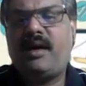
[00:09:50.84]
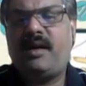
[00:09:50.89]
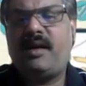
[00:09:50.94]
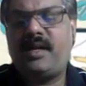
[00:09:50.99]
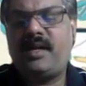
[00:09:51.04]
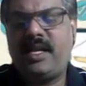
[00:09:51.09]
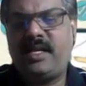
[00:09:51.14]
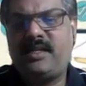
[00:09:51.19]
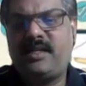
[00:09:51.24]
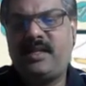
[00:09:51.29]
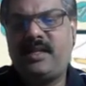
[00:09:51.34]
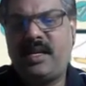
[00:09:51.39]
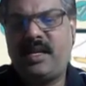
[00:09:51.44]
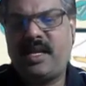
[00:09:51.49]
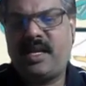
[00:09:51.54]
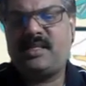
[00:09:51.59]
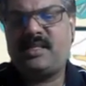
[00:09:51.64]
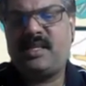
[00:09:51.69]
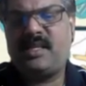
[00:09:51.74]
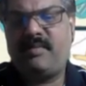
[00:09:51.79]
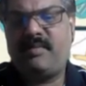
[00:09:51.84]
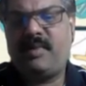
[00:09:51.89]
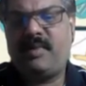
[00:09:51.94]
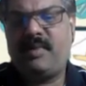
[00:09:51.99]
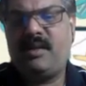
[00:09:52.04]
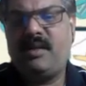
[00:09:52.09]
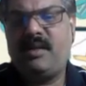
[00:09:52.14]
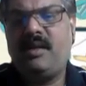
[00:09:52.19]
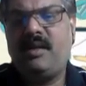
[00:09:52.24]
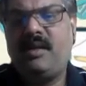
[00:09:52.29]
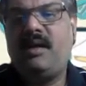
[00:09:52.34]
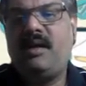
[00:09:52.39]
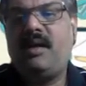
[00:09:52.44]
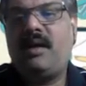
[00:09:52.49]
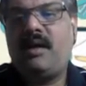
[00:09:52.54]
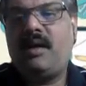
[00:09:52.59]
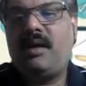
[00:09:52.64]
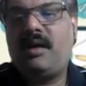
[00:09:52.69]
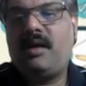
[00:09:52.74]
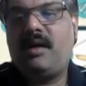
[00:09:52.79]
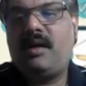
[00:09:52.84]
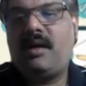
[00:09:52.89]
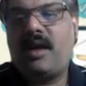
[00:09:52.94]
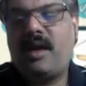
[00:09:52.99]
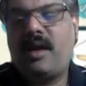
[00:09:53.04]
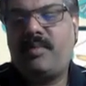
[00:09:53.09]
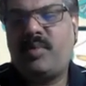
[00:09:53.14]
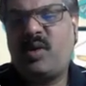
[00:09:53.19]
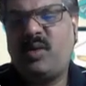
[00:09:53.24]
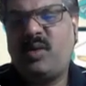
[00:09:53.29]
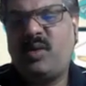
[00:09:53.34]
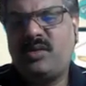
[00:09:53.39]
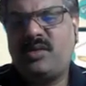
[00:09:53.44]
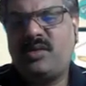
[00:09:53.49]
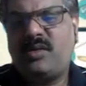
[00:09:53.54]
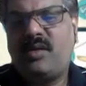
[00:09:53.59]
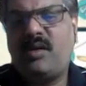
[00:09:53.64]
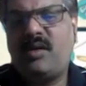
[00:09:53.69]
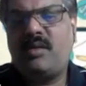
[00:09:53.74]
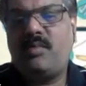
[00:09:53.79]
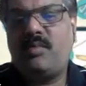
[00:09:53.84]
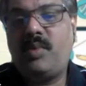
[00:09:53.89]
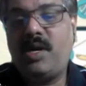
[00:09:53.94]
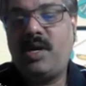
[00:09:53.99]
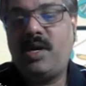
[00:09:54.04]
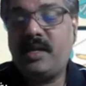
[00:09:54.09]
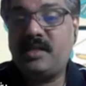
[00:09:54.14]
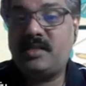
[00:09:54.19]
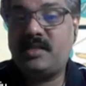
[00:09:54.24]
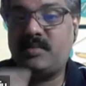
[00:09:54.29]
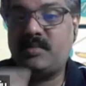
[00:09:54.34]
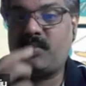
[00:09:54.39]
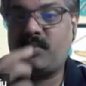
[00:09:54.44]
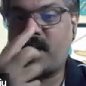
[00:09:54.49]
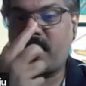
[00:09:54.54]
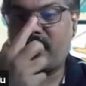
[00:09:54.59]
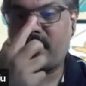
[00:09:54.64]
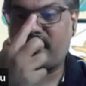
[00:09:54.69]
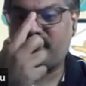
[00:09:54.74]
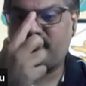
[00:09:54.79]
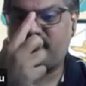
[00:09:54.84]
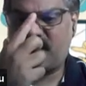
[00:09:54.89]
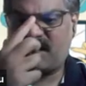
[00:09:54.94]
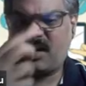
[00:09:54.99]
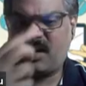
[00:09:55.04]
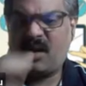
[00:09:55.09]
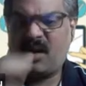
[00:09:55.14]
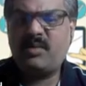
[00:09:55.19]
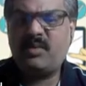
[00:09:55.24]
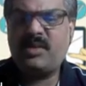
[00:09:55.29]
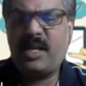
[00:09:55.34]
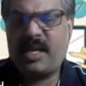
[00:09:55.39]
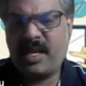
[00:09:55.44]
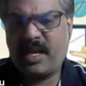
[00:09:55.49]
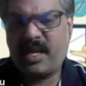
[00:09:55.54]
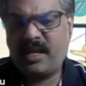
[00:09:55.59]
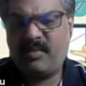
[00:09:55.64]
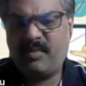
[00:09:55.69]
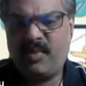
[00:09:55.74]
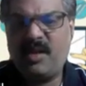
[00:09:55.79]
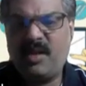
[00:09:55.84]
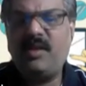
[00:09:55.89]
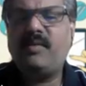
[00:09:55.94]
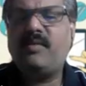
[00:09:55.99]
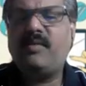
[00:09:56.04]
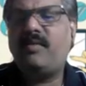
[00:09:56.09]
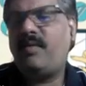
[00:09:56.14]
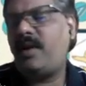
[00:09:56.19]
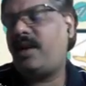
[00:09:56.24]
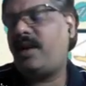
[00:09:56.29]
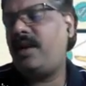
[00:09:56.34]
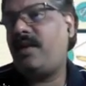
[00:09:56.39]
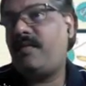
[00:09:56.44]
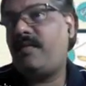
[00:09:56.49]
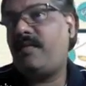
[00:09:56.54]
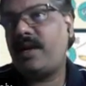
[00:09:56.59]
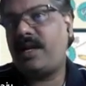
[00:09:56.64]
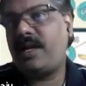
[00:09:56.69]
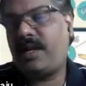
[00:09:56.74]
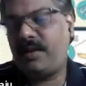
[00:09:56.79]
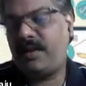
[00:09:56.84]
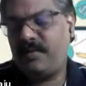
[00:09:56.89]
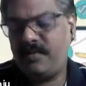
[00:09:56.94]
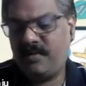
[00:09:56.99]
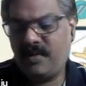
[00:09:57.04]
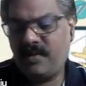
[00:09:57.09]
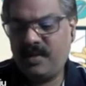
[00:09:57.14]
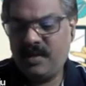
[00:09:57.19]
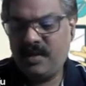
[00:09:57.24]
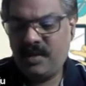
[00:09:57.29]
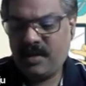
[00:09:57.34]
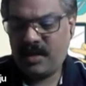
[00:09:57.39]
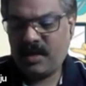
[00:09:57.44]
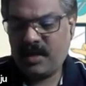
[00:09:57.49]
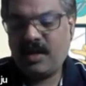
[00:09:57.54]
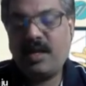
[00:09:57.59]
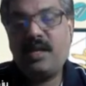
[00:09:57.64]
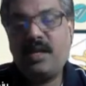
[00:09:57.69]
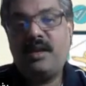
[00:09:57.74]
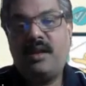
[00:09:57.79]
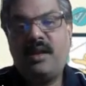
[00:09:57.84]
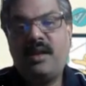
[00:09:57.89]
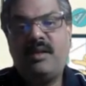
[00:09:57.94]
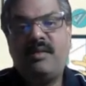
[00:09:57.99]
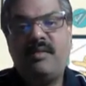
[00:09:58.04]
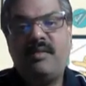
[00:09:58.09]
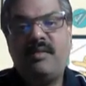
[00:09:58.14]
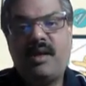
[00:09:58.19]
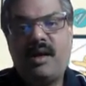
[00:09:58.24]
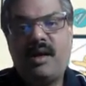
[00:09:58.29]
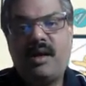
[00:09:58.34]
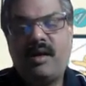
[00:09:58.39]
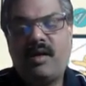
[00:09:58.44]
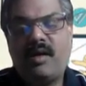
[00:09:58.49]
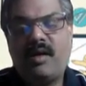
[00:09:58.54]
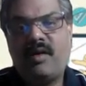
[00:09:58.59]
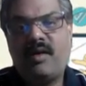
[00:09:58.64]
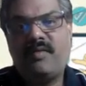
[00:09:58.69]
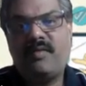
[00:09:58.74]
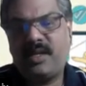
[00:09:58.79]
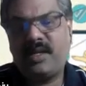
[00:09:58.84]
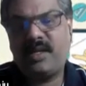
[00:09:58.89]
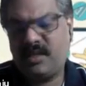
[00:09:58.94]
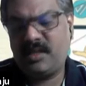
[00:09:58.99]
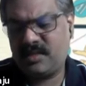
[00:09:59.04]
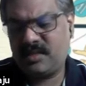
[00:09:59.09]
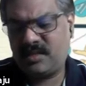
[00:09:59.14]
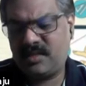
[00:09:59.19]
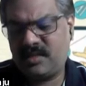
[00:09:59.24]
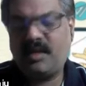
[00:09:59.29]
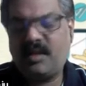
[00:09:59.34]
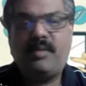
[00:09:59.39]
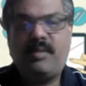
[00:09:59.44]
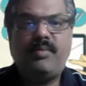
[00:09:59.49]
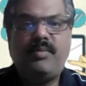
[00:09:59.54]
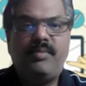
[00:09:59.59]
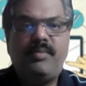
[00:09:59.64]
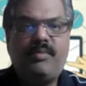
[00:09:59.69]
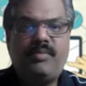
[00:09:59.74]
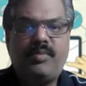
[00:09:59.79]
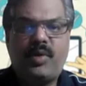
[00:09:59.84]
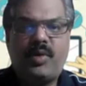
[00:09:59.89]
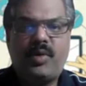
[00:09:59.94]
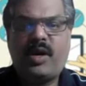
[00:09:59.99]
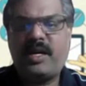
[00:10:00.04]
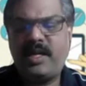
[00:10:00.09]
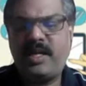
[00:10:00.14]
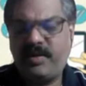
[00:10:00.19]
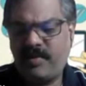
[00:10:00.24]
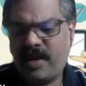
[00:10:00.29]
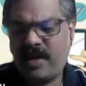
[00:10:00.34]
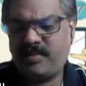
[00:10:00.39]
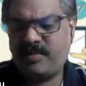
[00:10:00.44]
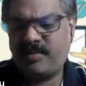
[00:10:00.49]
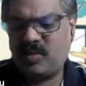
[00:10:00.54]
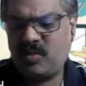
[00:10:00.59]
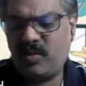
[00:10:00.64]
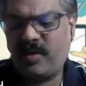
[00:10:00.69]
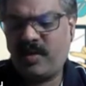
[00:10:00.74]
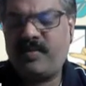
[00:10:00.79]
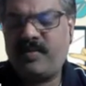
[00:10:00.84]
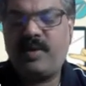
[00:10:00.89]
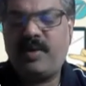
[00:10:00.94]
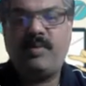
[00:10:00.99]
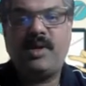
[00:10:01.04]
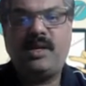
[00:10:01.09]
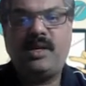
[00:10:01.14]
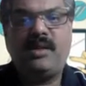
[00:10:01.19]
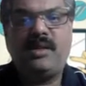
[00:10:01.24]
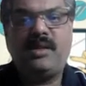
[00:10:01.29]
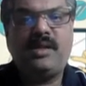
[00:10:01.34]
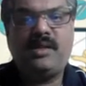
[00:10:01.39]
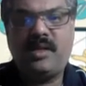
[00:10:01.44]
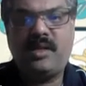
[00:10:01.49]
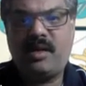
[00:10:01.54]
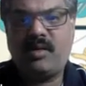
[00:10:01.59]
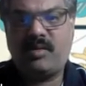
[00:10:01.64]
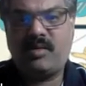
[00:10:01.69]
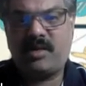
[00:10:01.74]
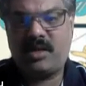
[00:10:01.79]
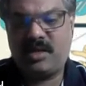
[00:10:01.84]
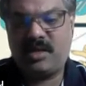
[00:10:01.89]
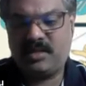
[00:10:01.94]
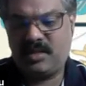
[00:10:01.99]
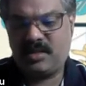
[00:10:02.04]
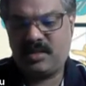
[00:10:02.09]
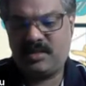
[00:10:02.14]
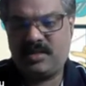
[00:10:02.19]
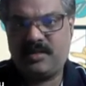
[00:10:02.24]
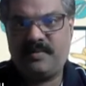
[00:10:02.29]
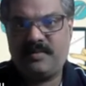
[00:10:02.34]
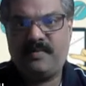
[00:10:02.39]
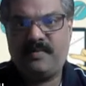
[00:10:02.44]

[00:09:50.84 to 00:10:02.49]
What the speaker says: take the next level approach on building smart apps and how they can be very effective in offering this productive apps to everyone in their organization.